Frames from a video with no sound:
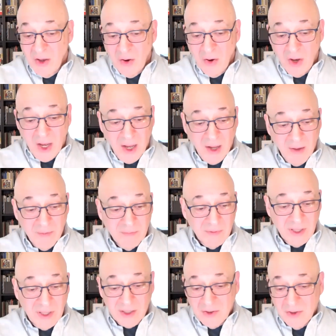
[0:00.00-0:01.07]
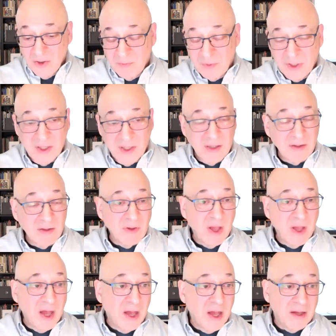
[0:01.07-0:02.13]
Um, it could be
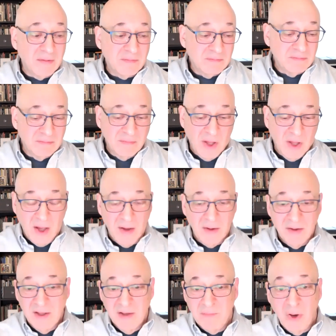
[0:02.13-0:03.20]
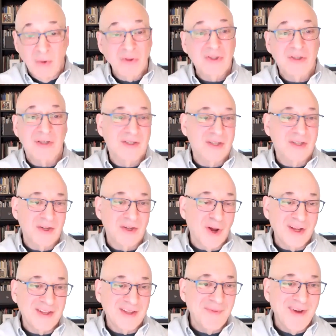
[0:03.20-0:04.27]
uh, uh, post-its that you
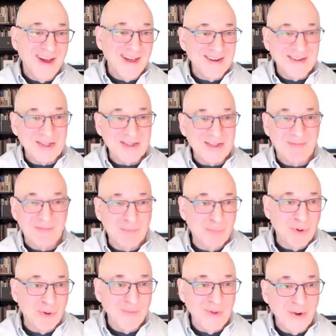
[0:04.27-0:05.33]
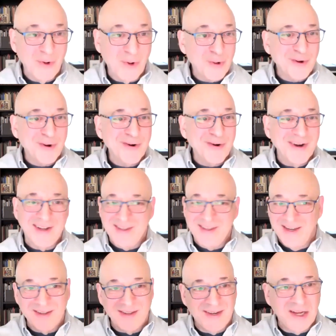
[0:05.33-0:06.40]
write them on and just put them in order. And at the
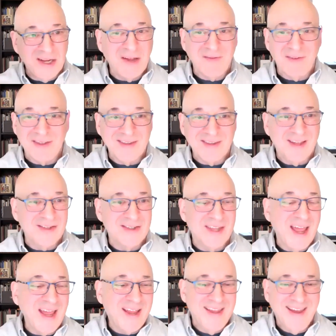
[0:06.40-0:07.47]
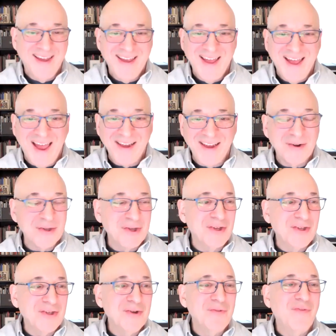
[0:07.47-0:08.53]
end of the day, you have a, a deck. I don't know. You,
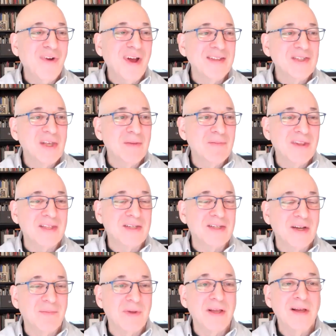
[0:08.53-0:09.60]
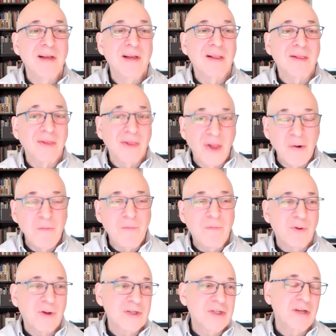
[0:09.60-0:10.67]
you find something that's going to be low
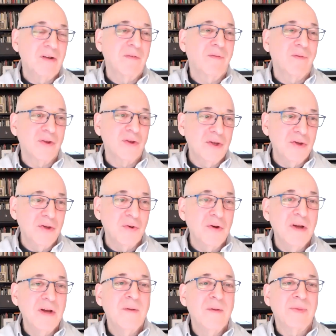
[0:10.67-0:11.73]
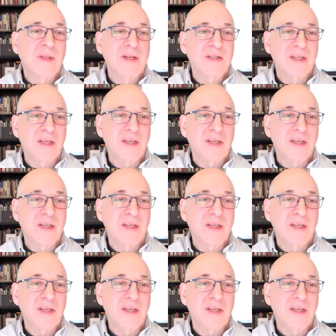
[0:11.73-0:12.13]
friction for you because the